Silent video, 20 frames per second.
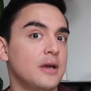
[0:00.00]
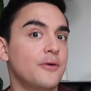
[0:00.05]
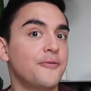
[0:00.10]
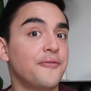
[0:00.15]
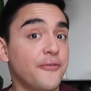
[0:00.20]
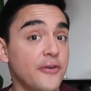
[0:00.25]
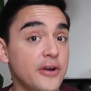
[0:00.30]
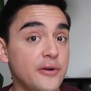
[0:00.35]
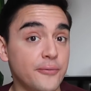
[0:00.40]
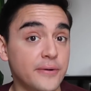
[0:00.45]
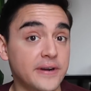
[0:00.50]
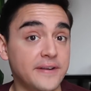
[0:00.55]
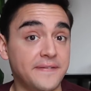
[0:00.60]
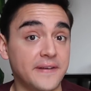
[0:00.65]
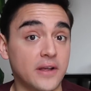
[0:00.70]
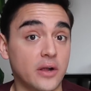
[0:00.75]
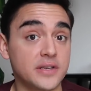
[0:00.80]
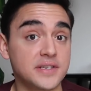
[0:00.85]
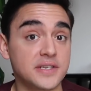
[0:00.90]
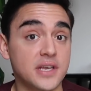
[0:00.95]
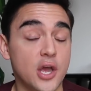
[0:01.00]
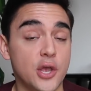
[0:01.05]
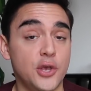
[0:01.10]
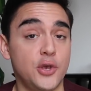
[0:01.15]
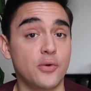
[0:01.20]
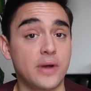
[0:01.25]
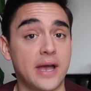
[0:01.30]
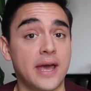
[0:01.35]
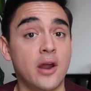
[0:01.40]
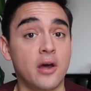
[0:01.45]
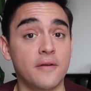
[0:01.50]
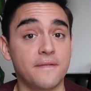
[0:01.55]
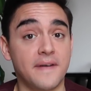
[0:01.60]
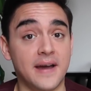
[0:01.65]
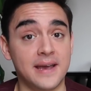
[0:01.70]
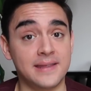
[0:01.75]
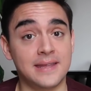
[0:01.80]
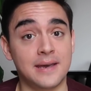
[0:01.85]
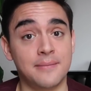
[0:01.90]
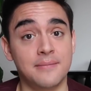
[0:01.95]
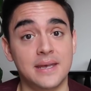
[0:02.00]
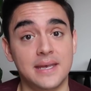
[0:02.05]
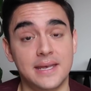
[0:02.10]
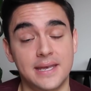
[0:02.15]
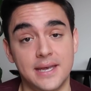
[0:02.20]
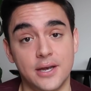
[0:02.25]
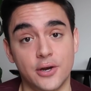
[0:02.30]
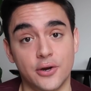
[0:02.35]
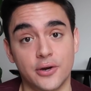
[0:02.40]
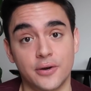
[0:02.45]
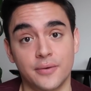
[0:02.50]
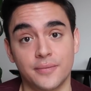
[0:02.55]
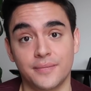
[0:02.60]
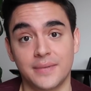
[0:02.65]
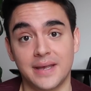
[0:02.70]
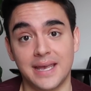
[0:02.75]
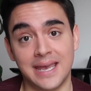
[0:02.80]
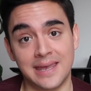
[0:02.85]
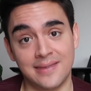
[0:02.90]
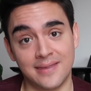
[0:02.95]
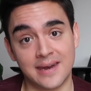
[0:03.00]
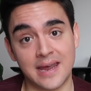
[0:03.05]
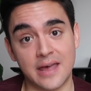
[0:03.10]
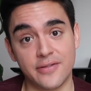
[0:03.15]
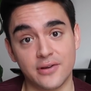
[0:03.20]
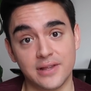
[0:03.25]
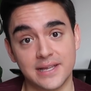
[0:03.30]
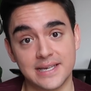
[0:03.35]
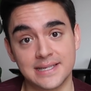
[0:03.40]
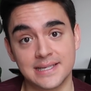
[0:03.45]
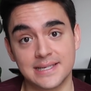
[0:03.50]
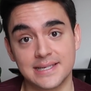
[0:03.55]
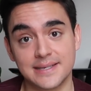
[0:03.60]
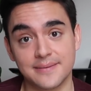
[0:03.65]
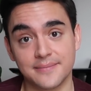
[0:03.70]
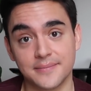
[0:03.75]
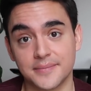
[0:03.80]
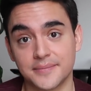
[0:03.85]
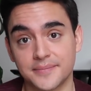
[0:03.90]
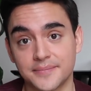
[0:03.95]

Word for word: Free refills, you cannot find them here in the Netherlands.